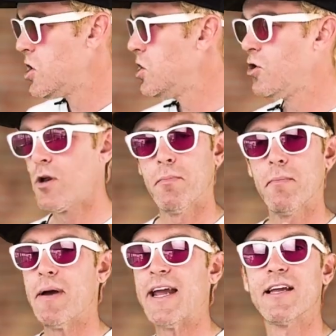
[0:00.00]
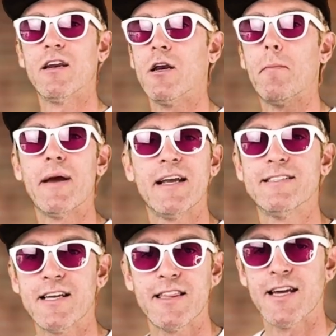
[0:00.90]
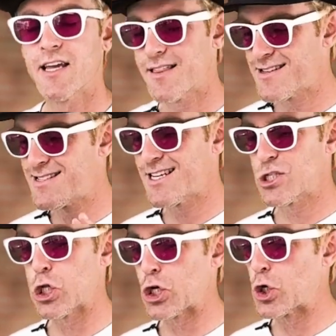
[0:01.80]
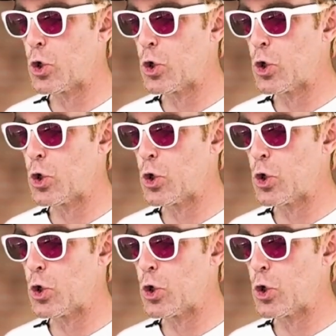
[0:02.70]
You could be making an amazing thing, and this thing's looking